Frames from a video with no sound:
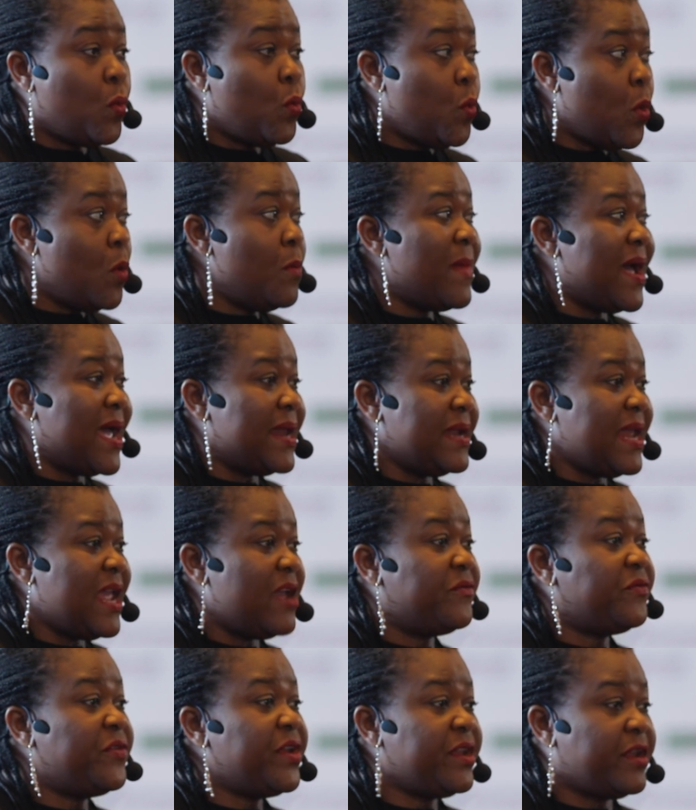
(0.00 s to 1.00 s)
woman,
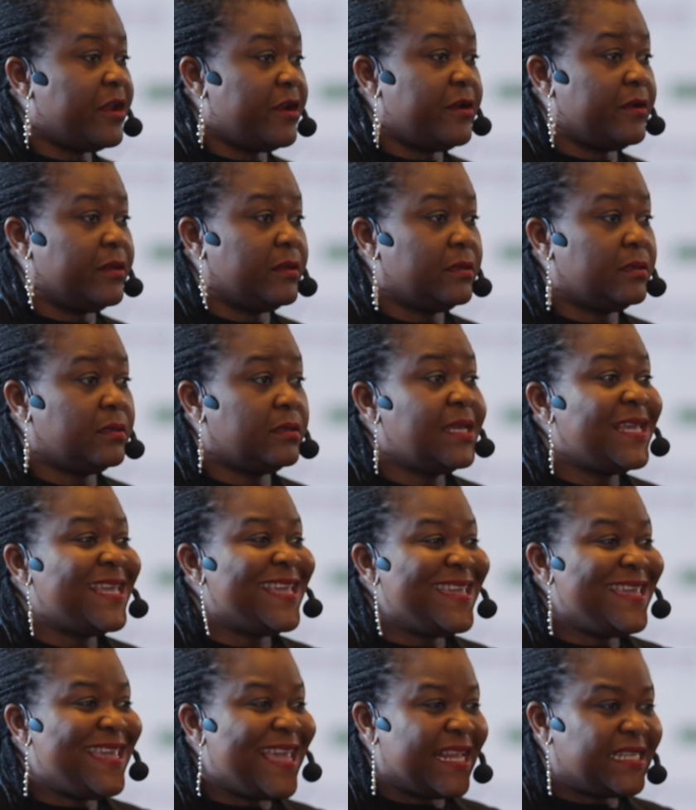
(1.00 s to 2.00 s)
every girl
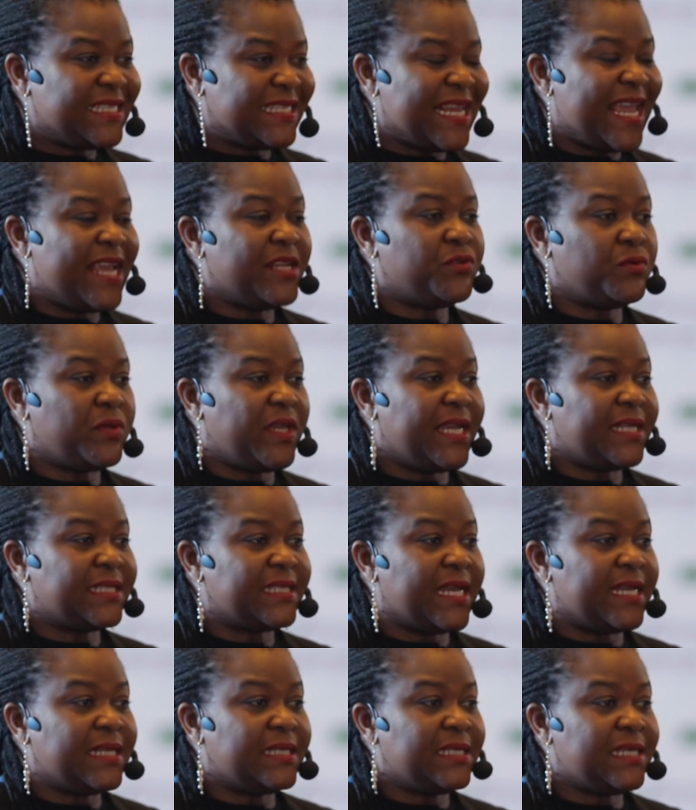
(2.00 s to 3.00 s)
gets
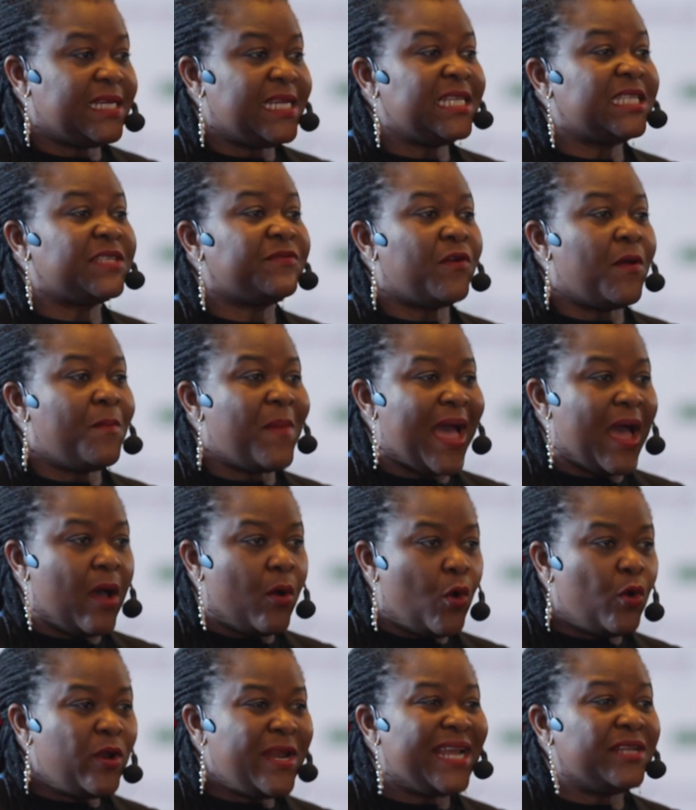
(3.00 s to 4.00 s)
educated. It's from her
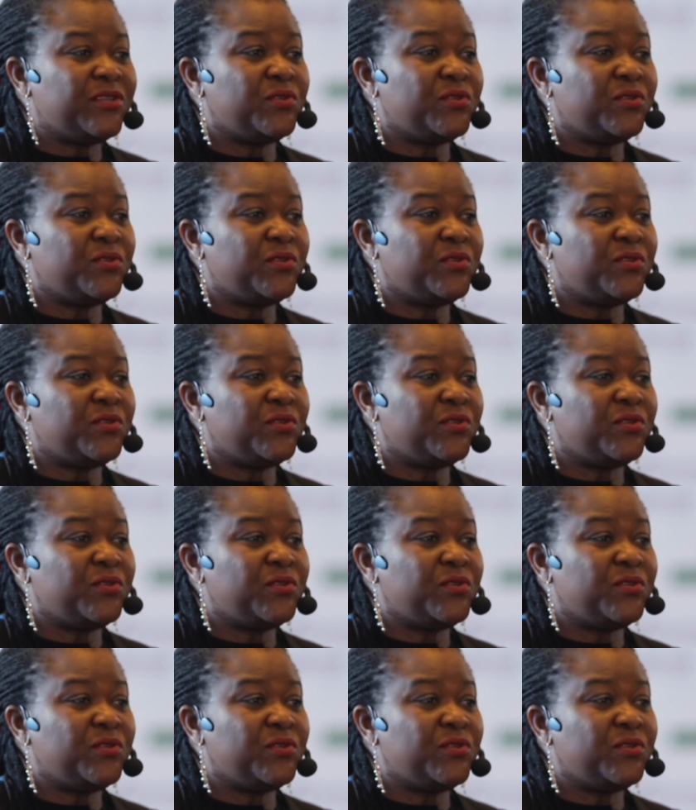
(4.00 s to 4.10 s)
own